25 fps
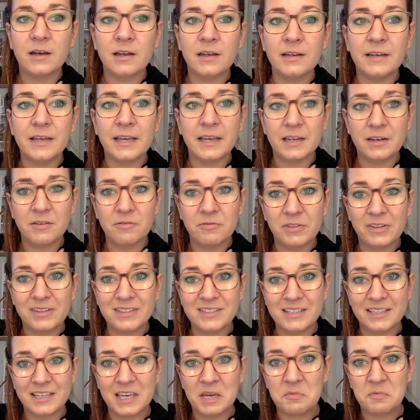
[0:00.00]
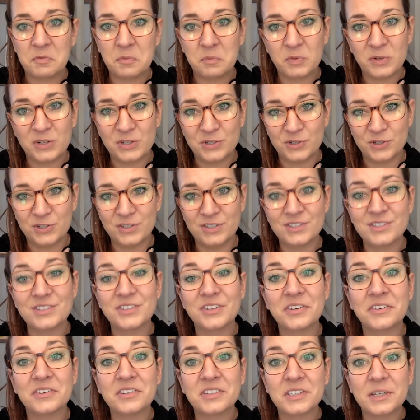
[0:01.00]
negative things that came from prejudice,
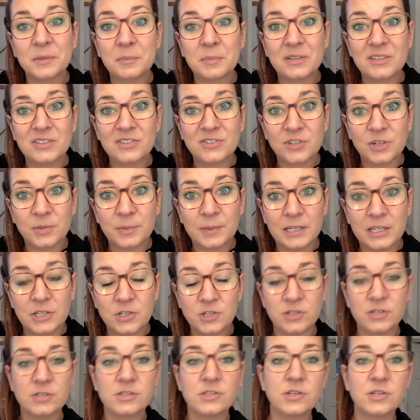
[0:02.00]
stereotype, and discrimination.